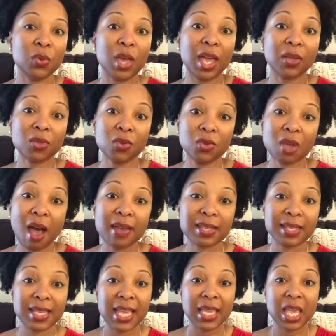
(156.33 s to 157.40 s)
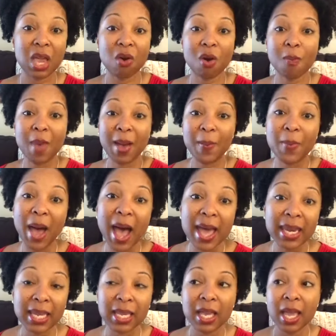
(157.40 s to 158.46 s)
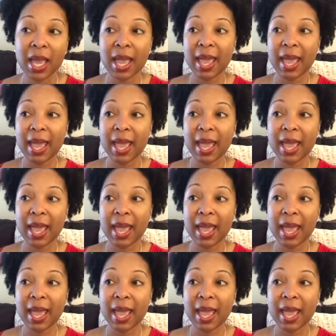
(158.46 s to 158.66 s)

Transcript: exercise and take care of my body,